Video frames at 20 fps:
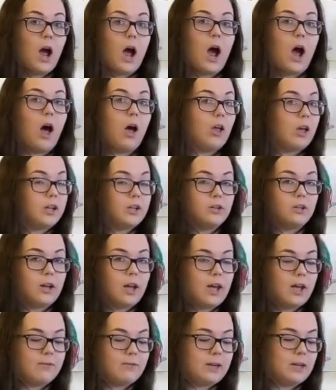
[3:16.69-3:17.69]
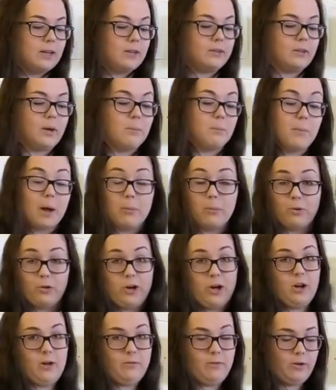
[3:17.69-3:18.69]
All I do have is a
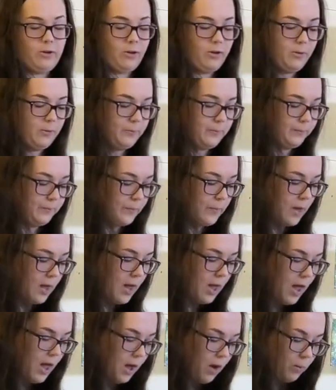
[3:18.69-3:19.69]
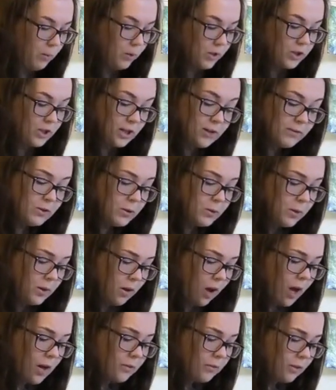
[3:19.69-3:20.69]
memory of her, which gives you a
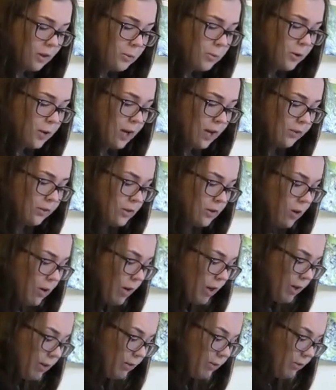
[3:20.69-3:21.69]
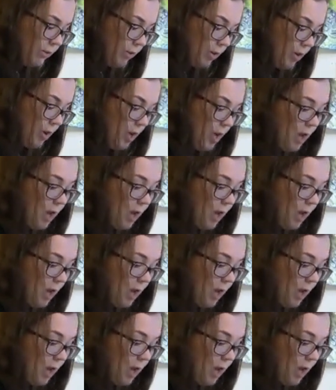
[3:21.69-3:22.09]
lot of liberty as an artist.